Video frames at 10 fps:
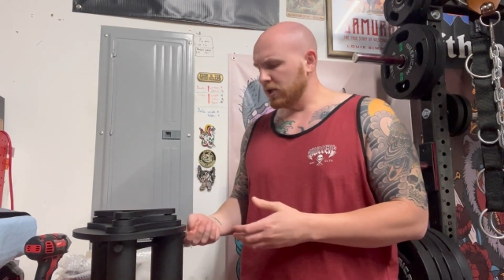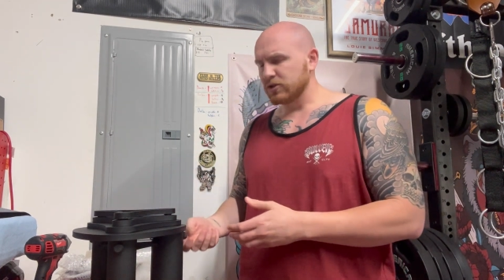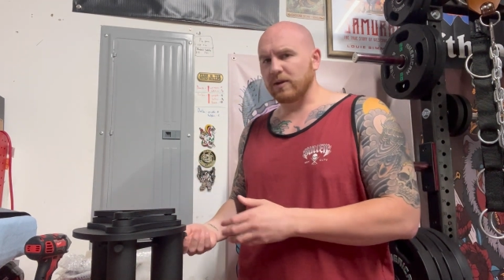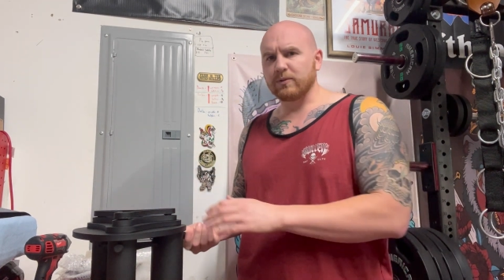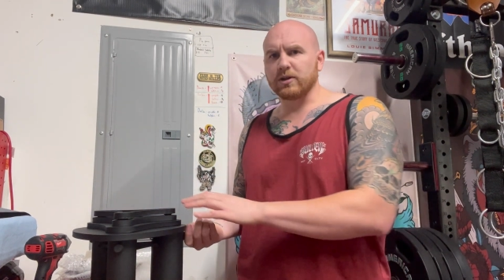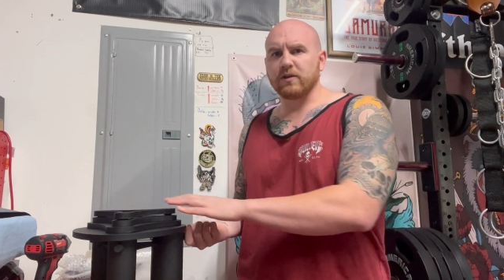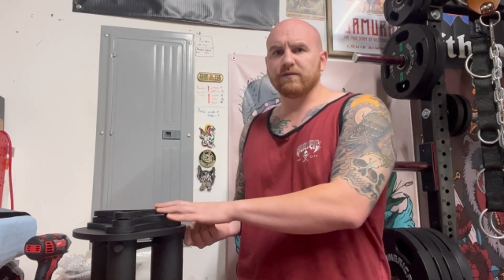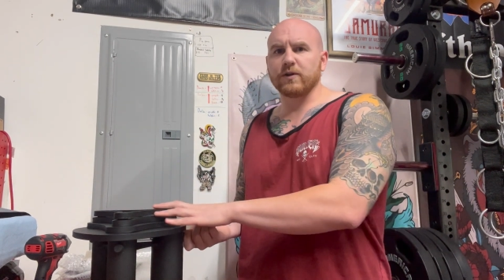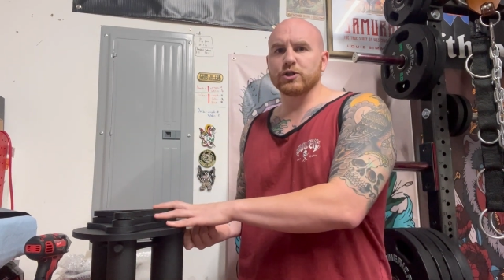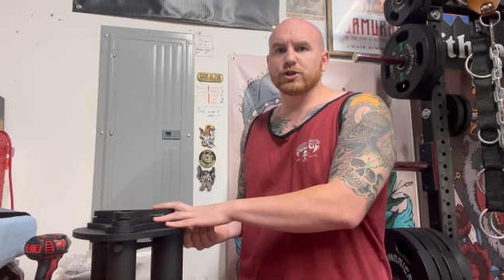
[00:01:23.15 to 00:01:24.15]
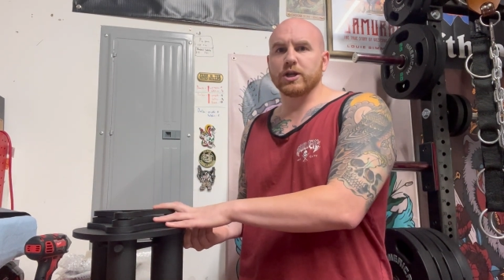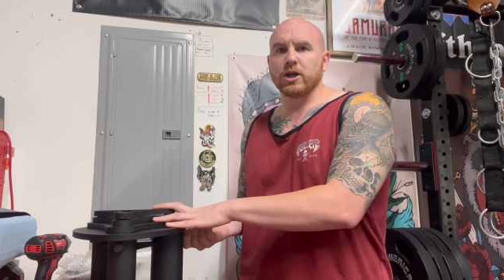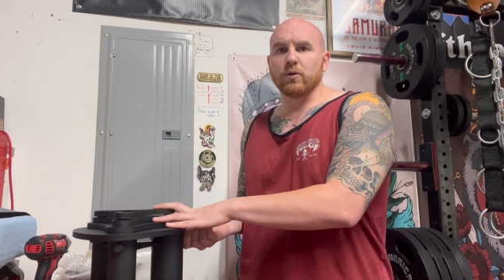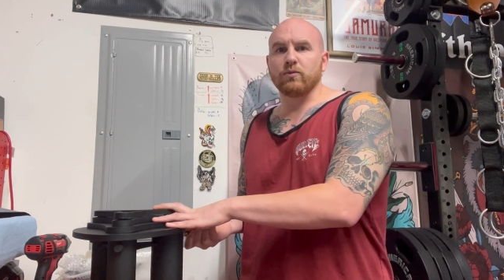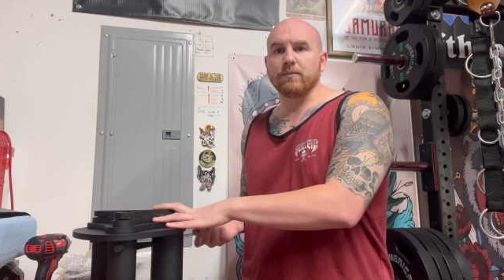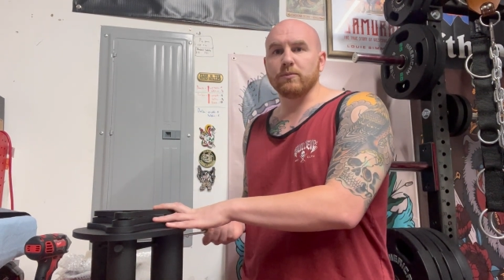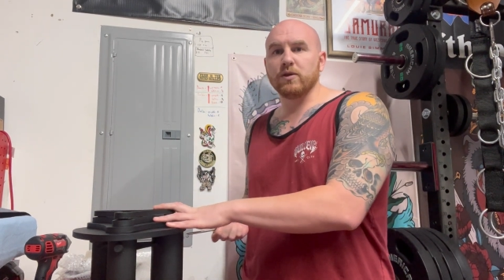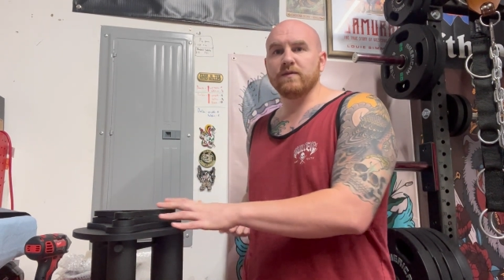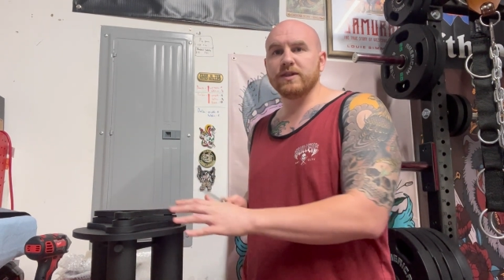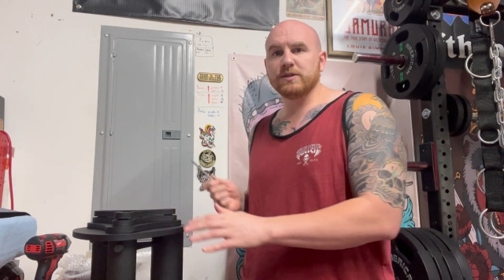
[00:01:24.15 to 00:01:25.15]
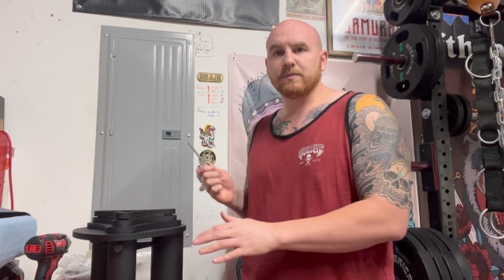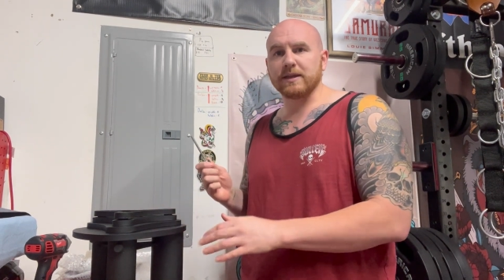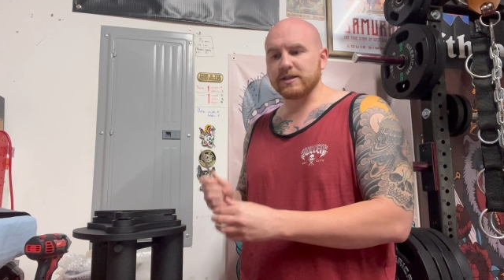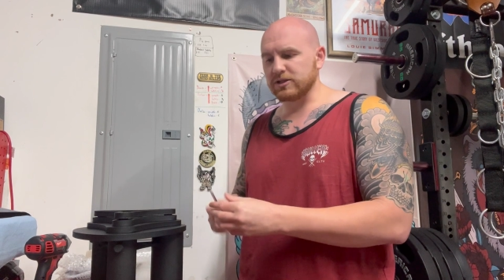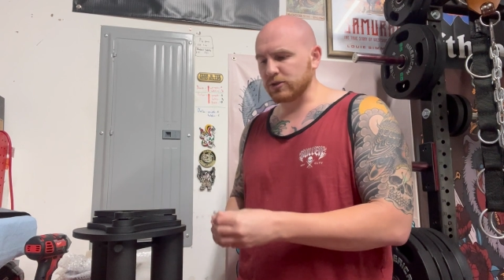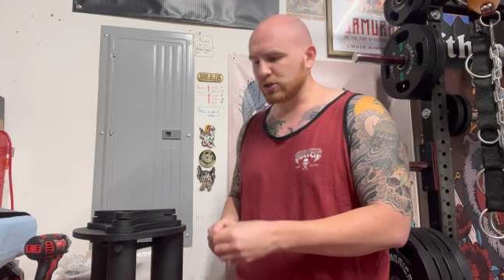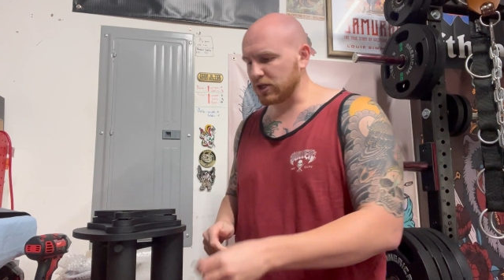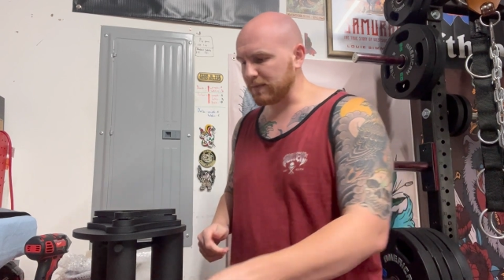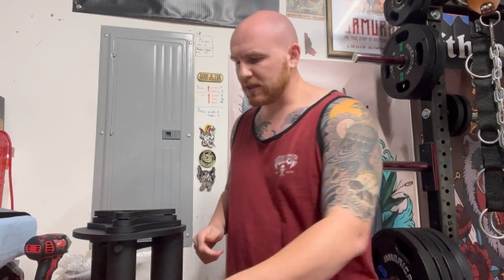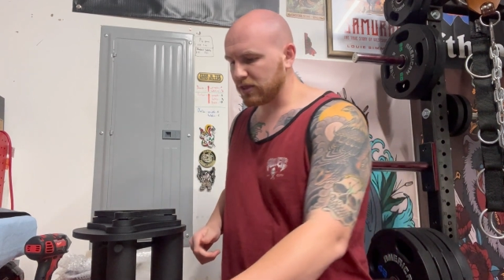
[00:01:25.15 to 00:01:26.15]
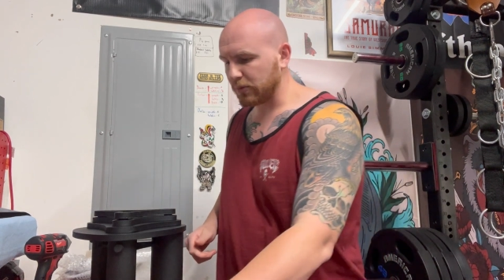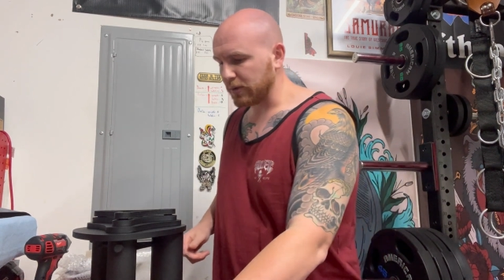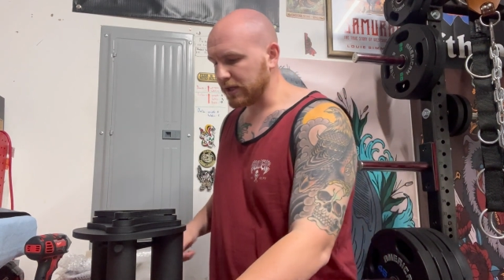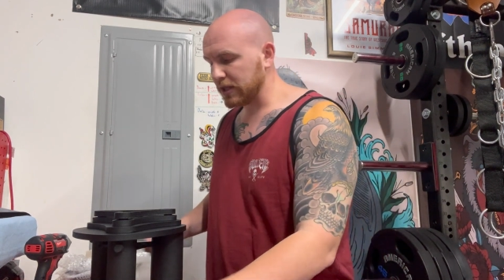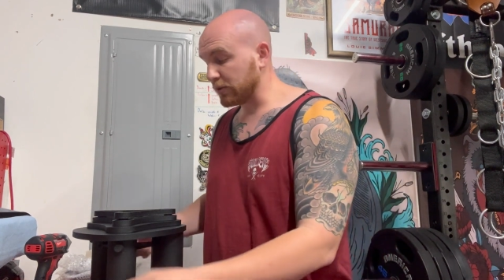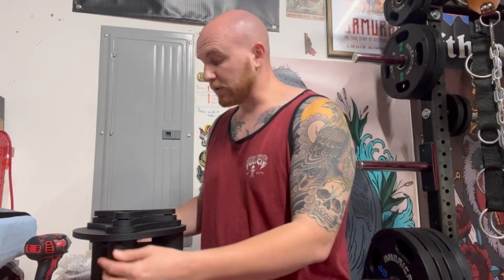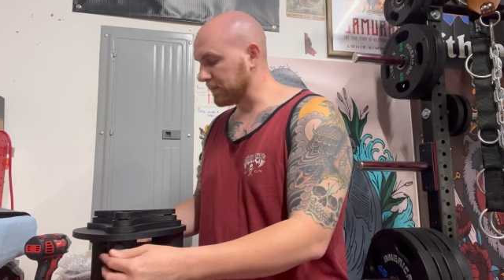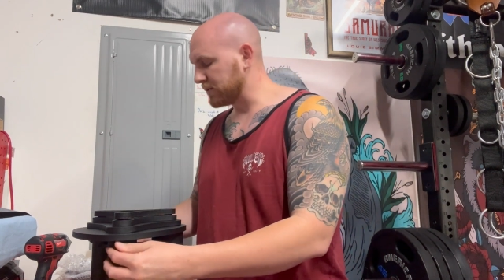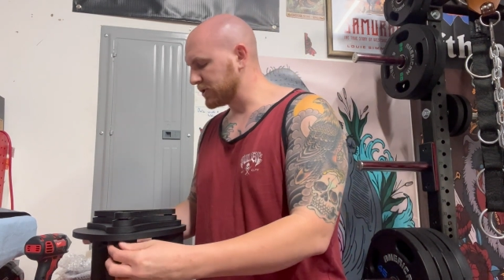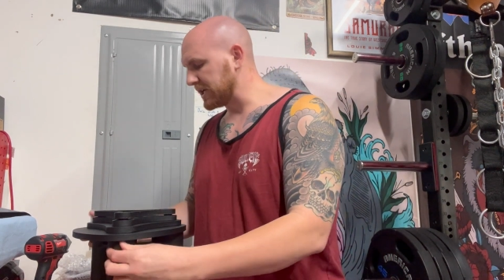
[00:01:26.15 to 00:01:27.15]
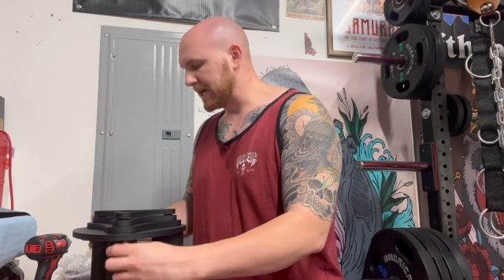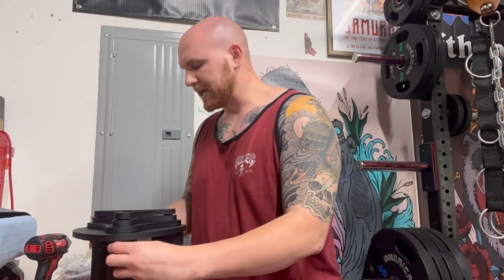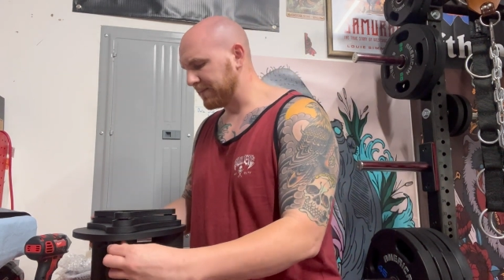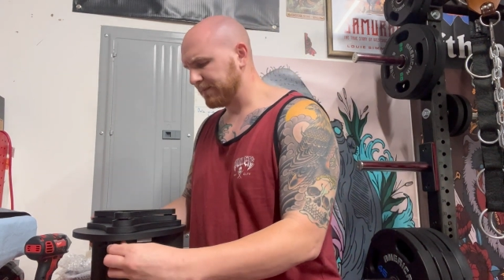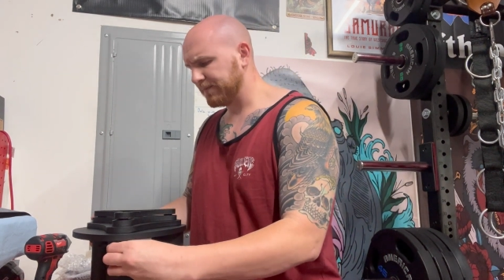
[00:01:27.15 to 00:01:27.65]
So I'm going to first remove these pins. There's going to be three per side.